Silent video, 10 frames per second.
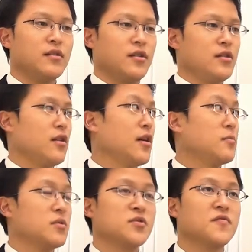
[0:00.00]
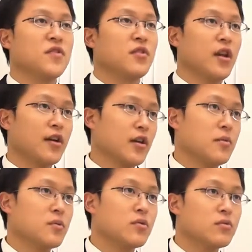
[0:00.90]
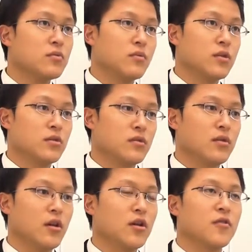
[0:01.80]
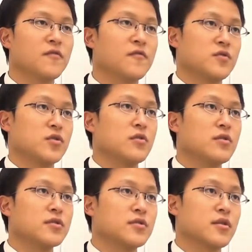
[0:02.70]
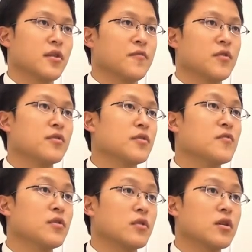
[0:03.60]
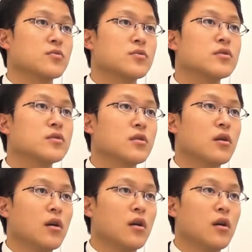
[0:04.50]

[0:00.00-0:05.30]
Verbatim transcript: the atmosphere like APU, where a lot of students come from different countries.